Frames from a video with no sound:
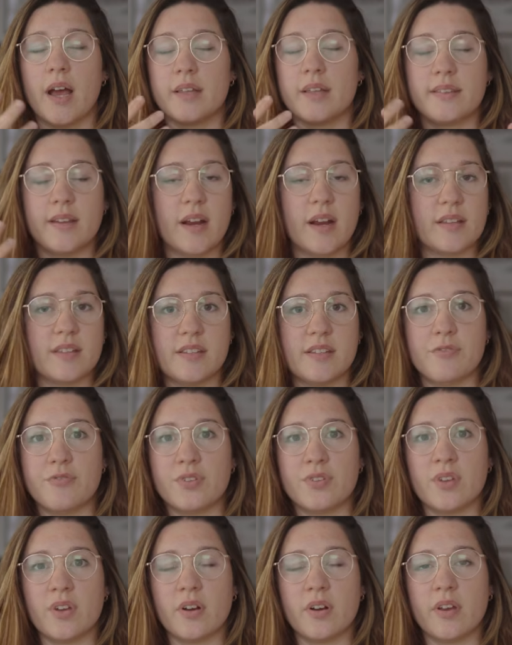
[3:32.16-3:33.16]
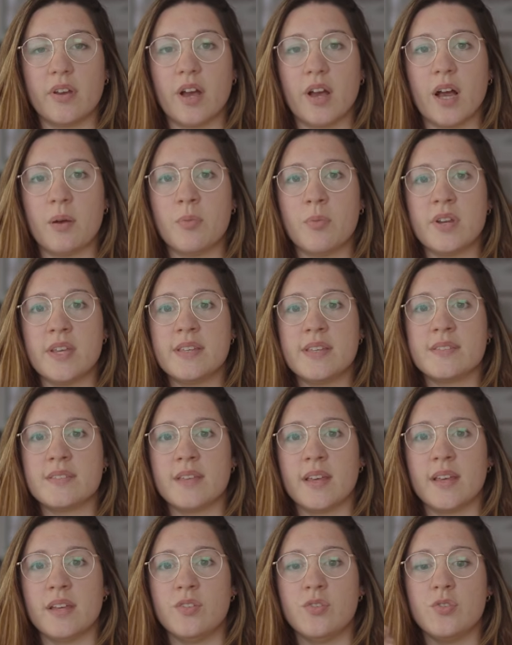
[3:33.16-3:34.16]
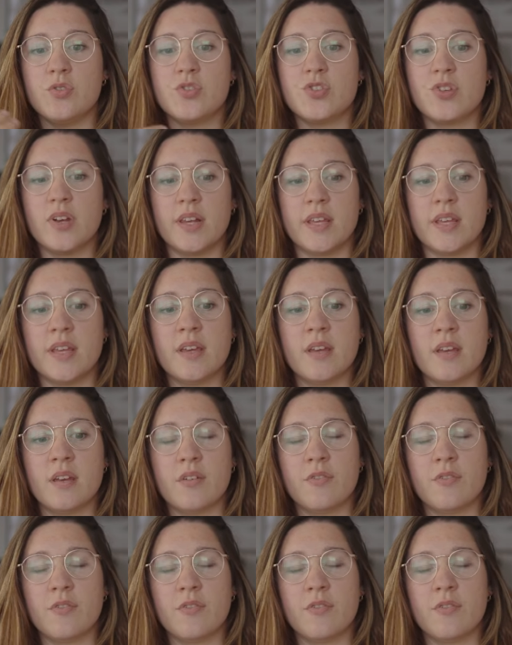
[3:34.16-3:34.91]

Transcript: are different color harmonies, and usually